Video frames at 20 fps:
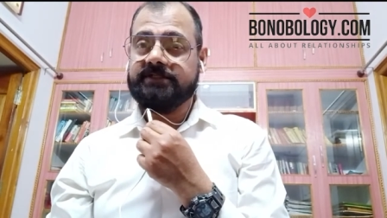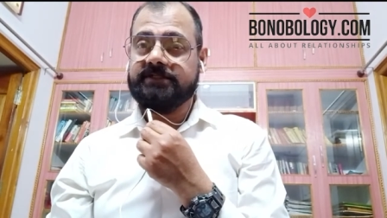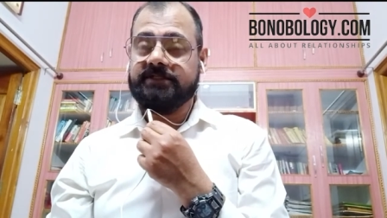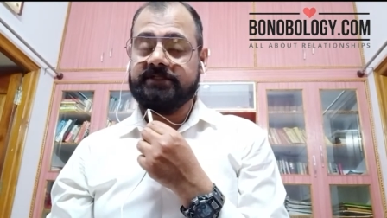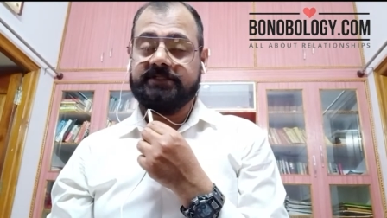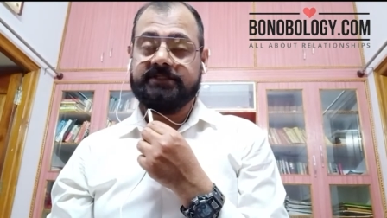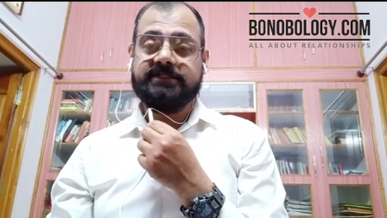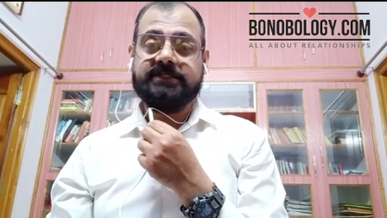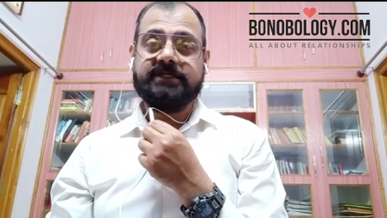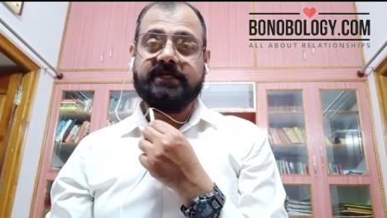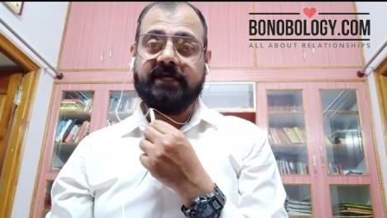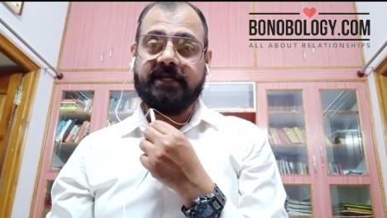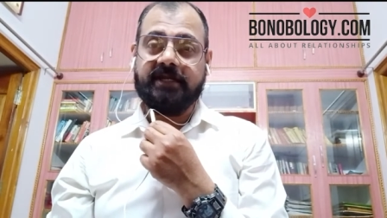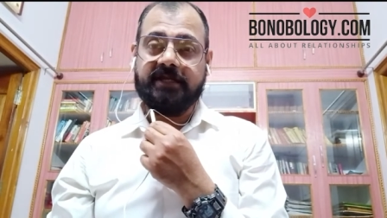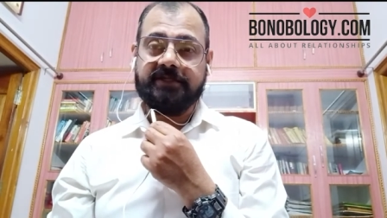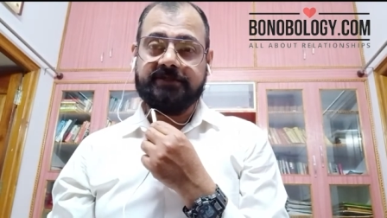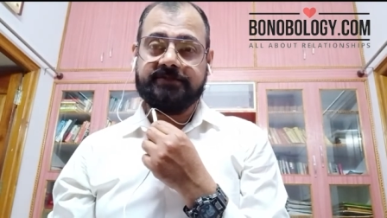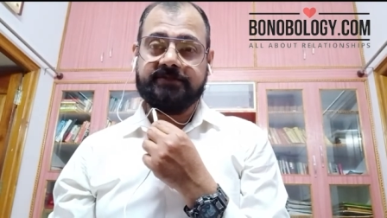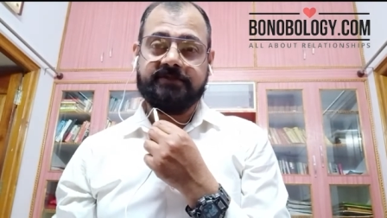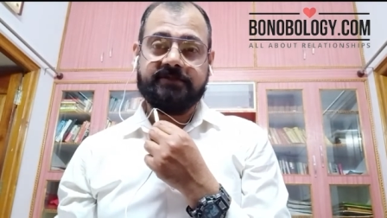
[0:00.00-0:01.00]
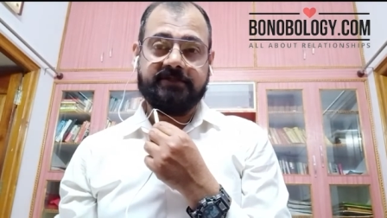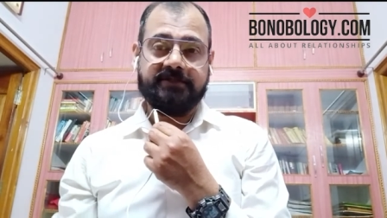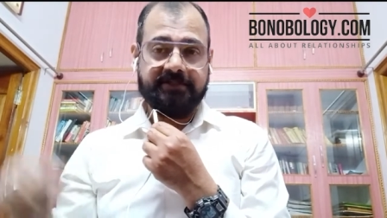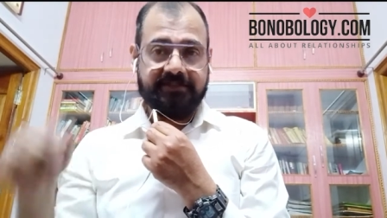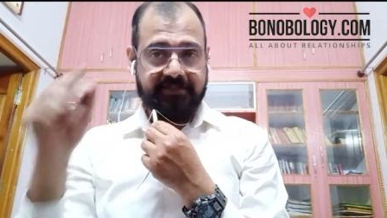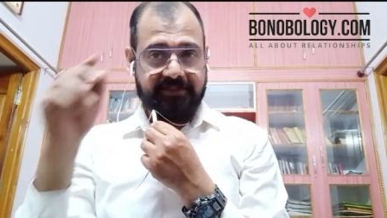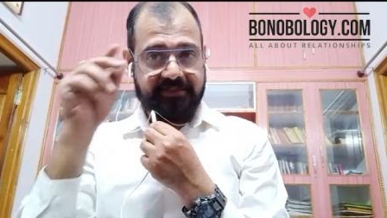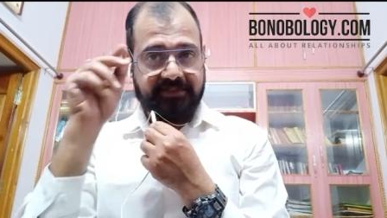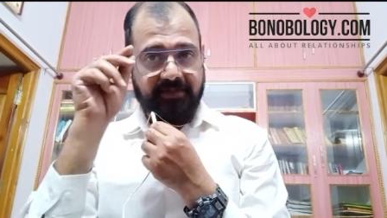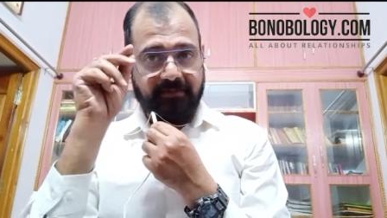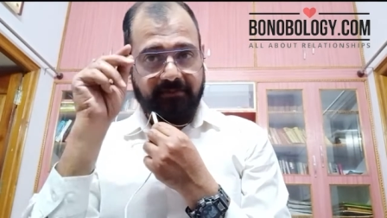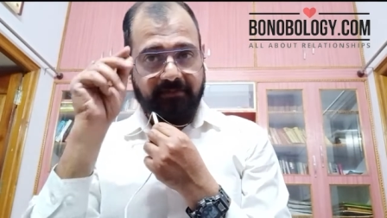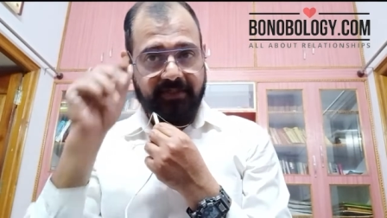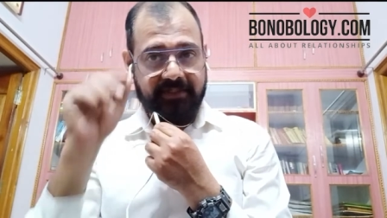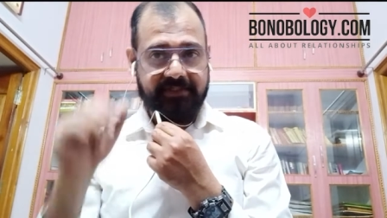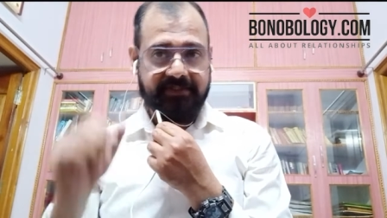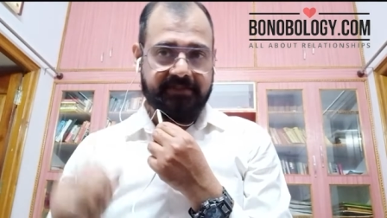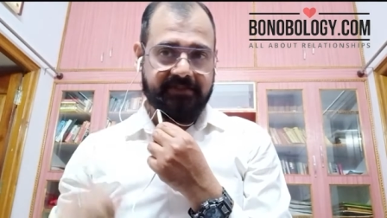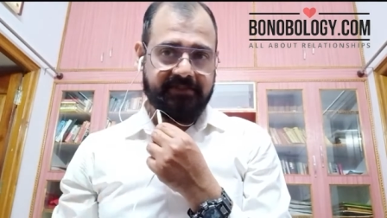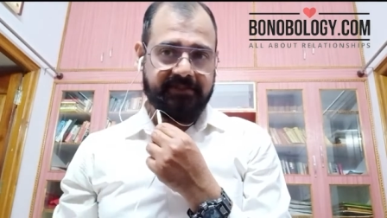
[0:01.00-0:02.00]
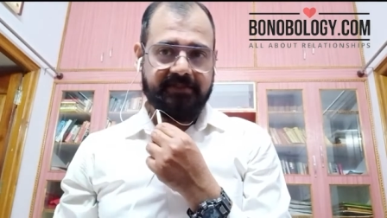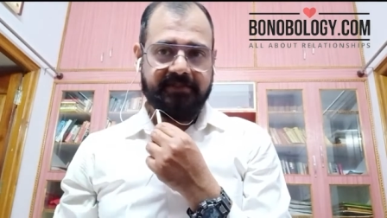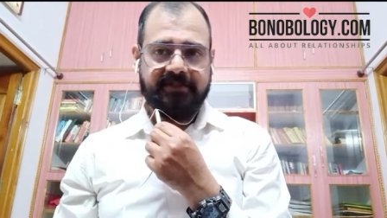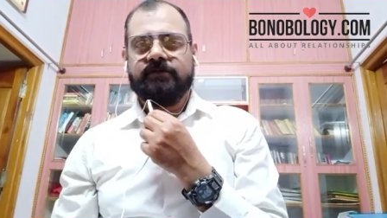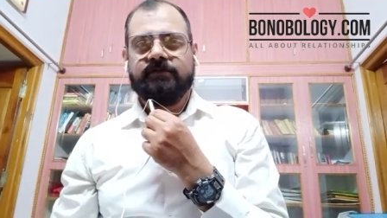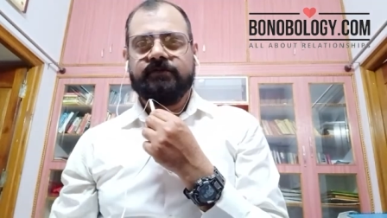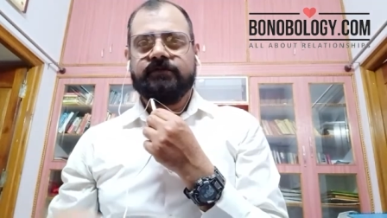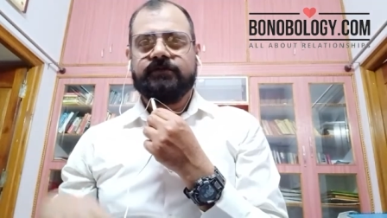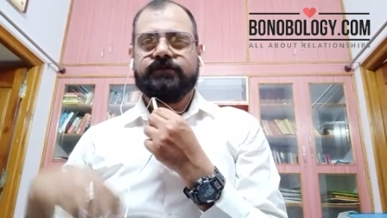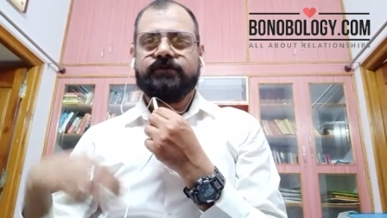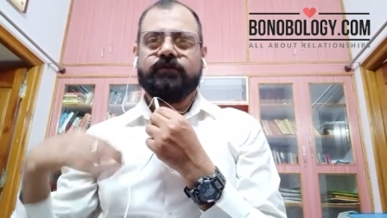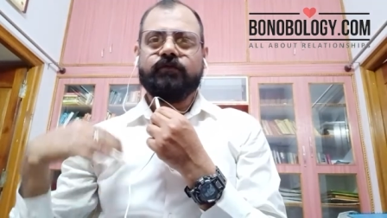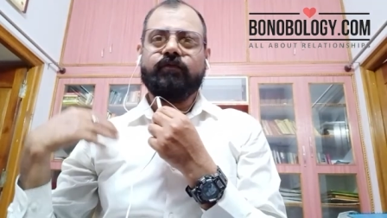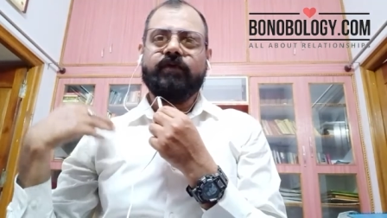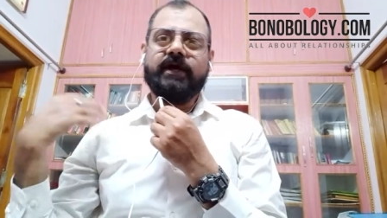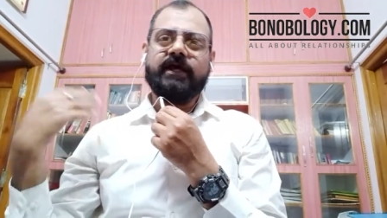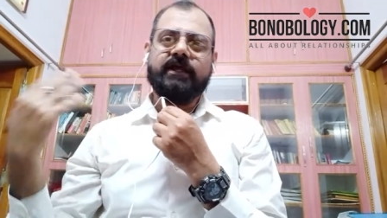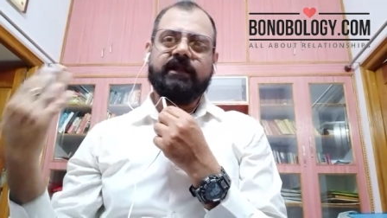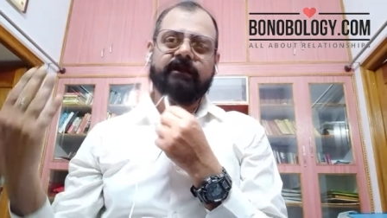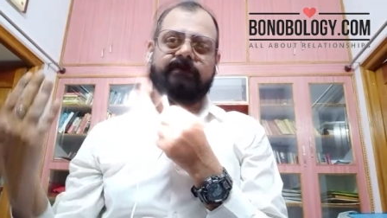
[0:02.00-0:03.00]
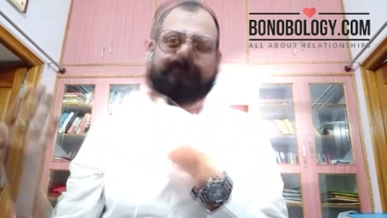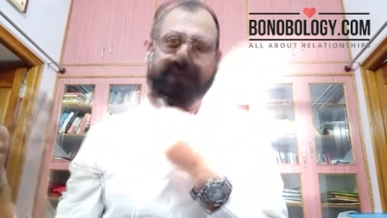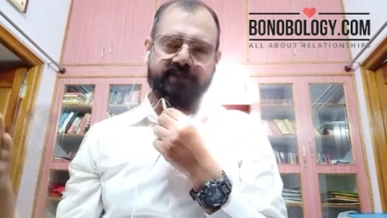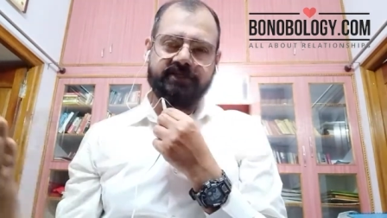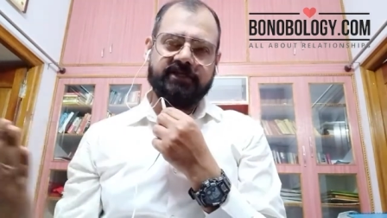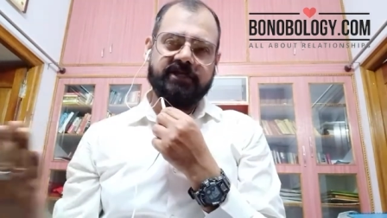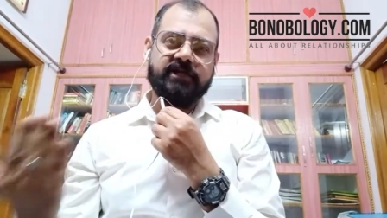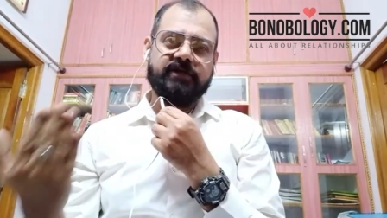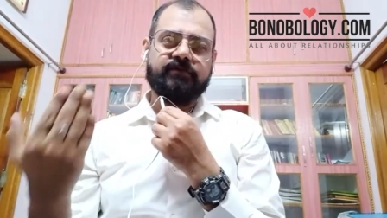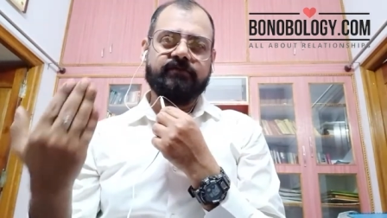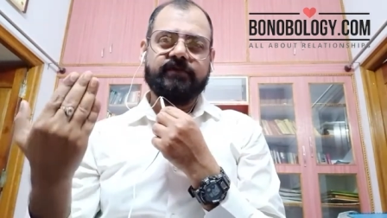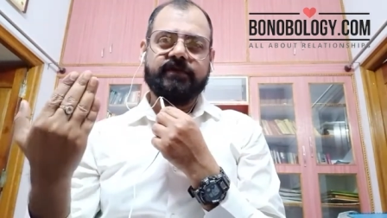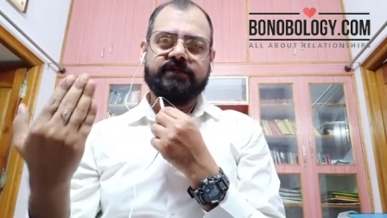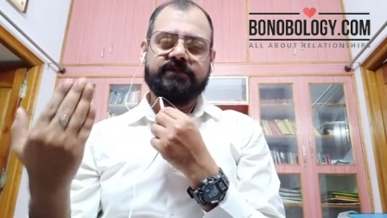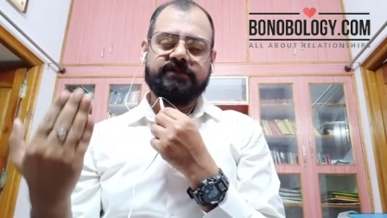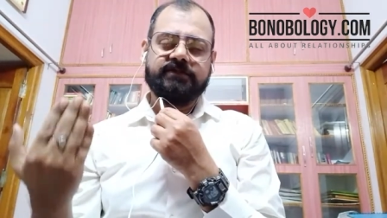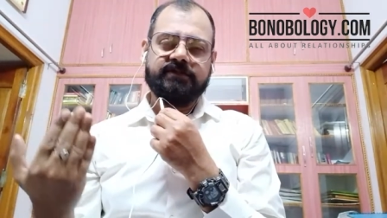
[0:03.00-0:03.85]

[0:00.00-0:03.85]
it is a connection, it is a sambandh. So while dealing with